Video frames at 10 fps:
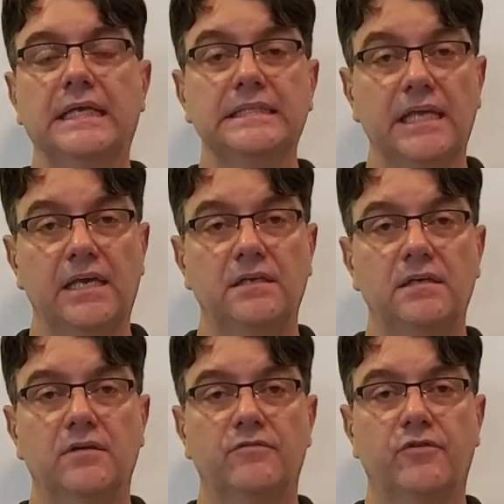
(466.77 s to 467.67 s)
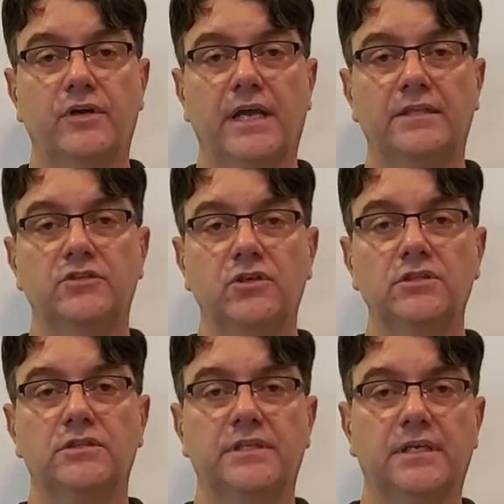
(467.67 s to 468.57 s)
Then, for a
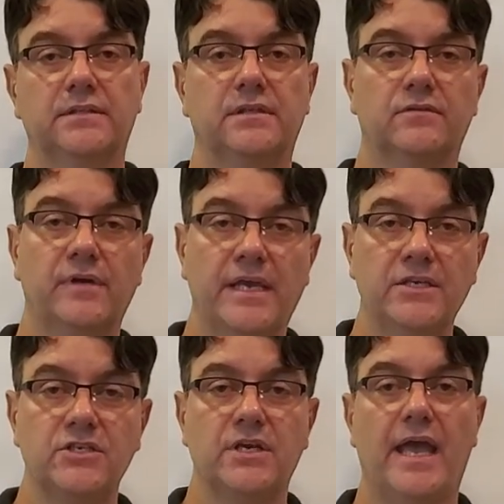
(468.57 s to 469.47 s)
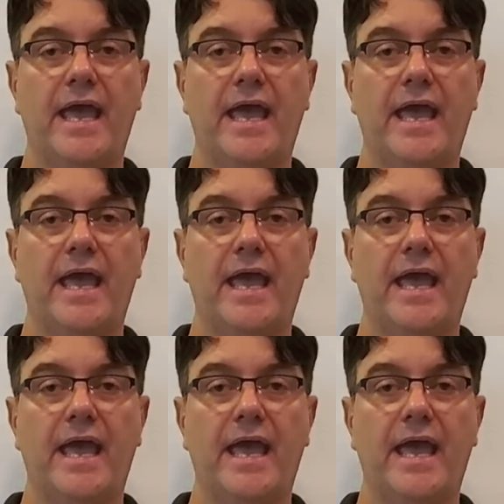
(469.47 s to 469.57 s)
total tilt range,